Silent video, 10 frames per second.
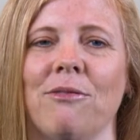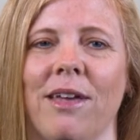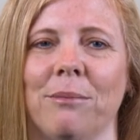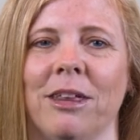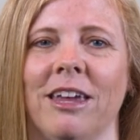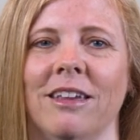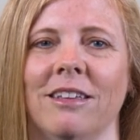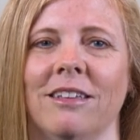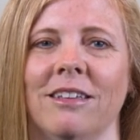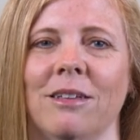my family.
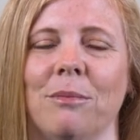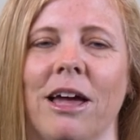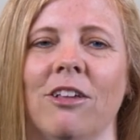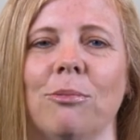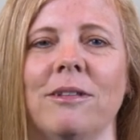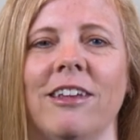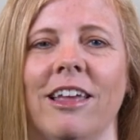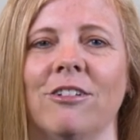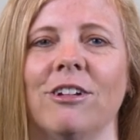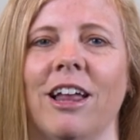My husband
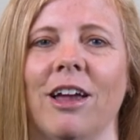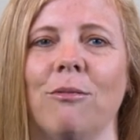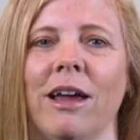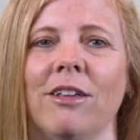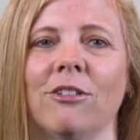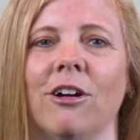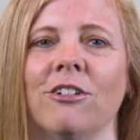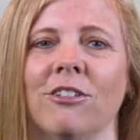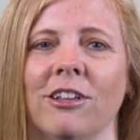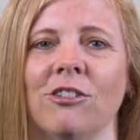Taylor and I raised our
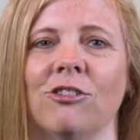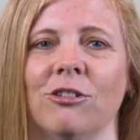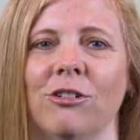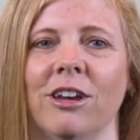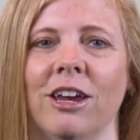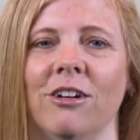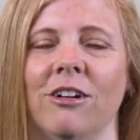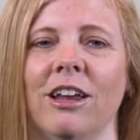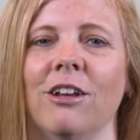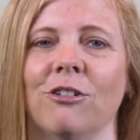six children
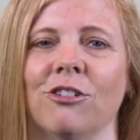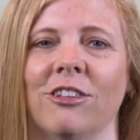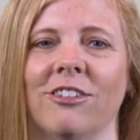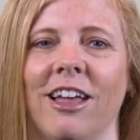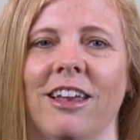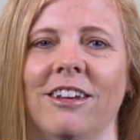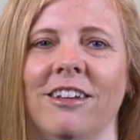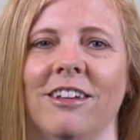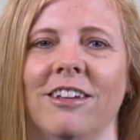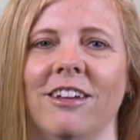here in Oceanside.
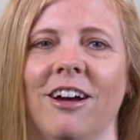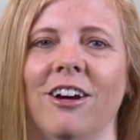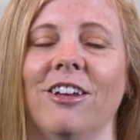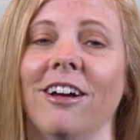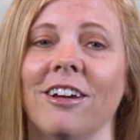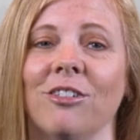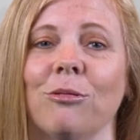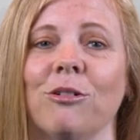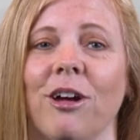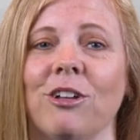Our
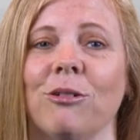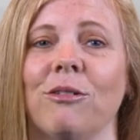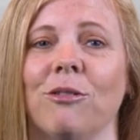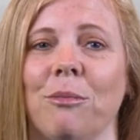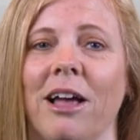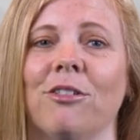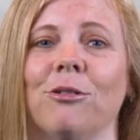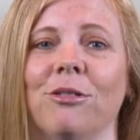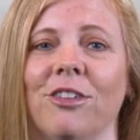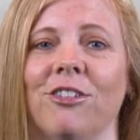youngest will graduate from high
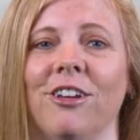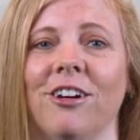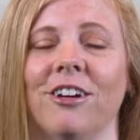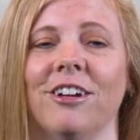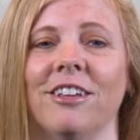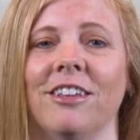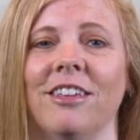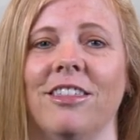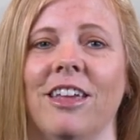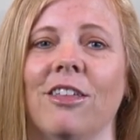school this year.
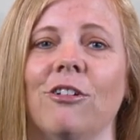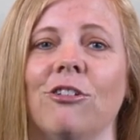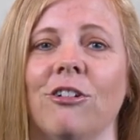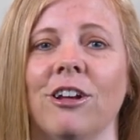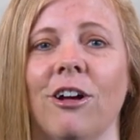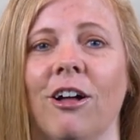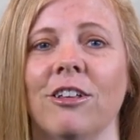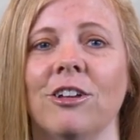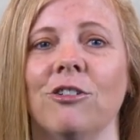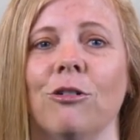The others are in
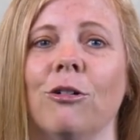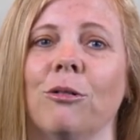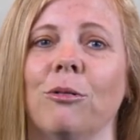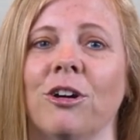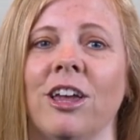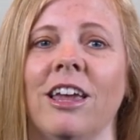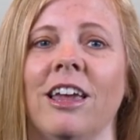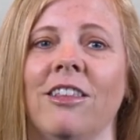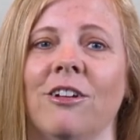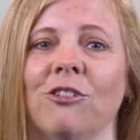college or
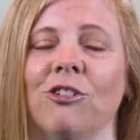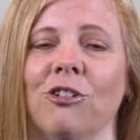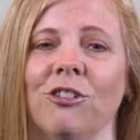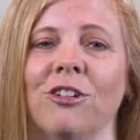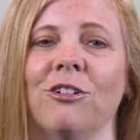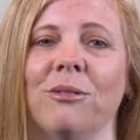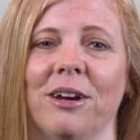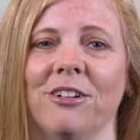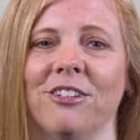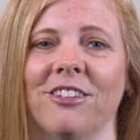working in their chosen
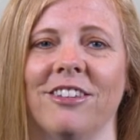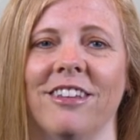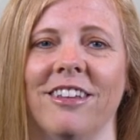careers.